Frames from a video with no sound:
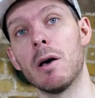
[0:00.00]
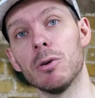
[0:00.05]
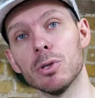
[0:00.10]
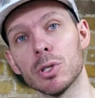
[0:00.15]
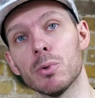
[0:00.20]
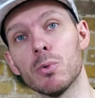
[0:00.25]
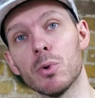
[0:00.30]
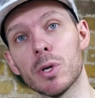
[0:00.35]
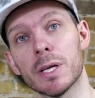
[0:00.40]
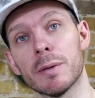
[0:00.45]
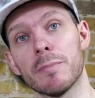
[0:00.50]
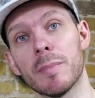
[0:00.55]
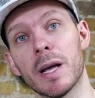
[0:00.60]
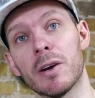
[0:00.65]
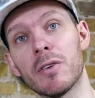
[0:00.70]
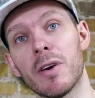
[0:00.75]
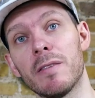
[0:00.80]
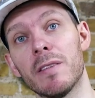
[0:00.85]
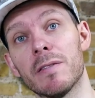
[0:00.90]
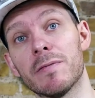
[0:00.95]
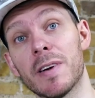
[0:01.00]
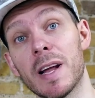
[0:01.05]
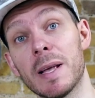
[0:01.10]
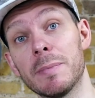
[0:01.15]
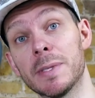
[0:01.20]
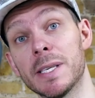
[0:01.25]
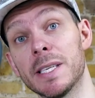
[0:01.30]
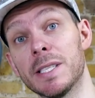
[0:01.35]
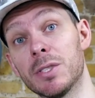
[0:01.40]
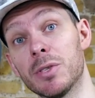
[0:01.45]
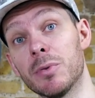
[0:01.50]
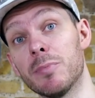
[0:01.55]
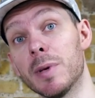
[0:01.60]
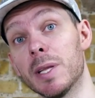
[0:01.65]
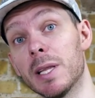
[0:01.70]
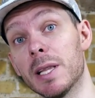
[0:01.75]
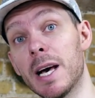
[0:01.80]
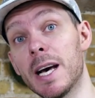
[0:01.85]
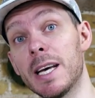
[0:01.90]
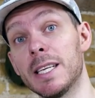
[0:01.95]
I also wanted my gravel frame set to be
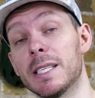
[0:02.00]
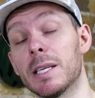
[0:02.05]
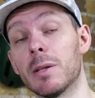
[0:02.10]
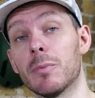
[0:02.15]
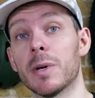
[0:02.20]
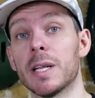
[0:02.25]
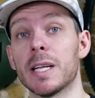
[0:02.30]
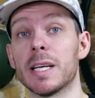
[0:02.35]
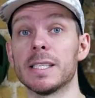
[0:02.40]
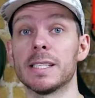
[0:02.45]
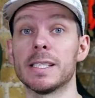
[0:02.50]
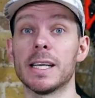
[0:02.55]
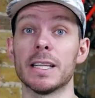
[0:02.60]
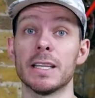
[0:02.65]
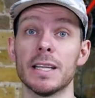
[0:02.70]
light, and when I say